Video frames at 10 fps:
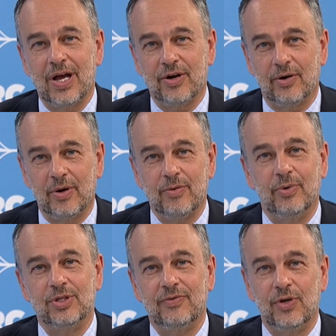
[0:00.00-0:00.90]
out our other
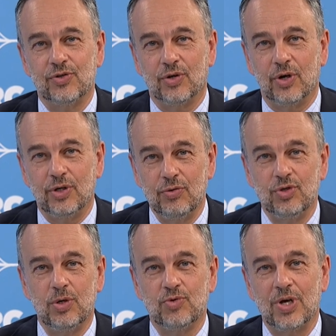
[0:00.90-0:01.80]
interviews on our
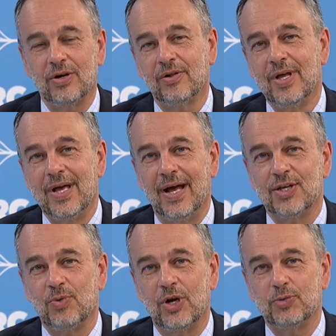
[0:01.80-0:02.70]
YouTube channel,
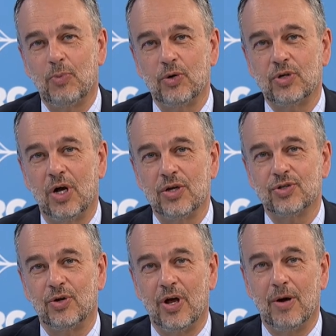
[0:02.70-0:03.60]
as well as
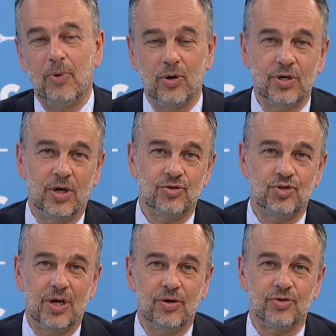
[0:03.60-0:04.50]
podcasts on our podcast
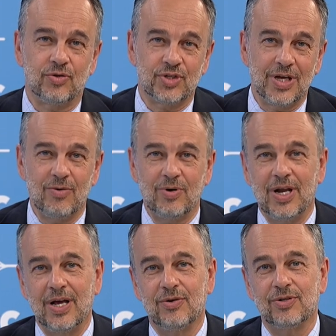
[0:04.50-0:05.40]
channels on
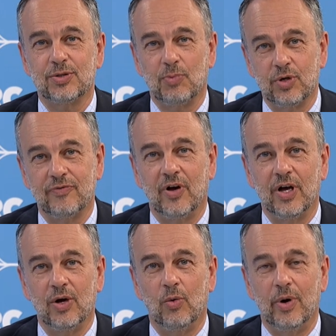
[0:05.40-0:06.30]
SoundCloud,
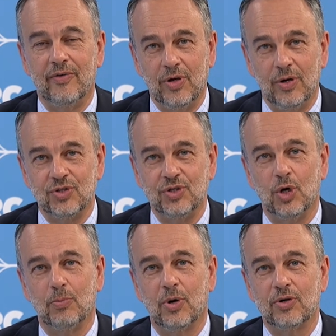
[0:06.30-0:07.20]
Spotify, or wherever you listen to
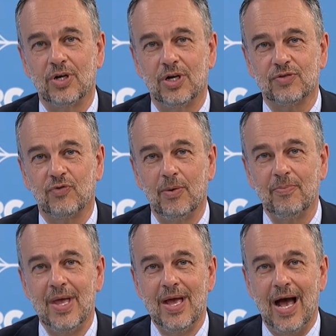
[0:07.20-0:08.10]
your podcasts from.
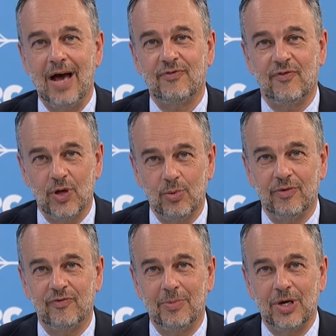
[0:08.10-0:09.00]
And for further
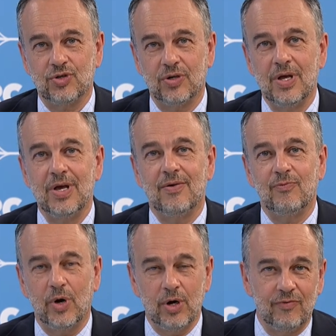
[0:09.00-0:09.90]
information,
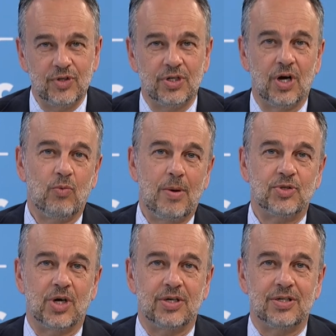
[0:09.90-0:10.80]
why not visit our
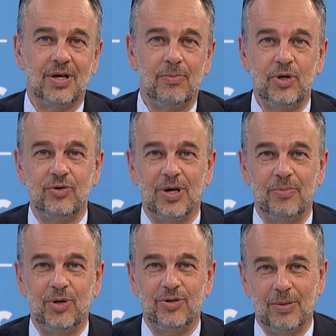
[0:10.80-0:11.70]
website at
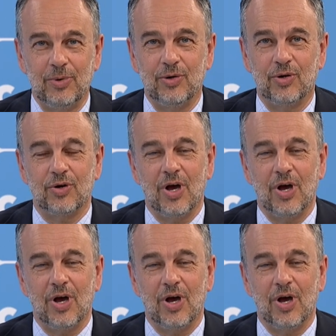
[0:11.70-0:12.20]
www.itu.int.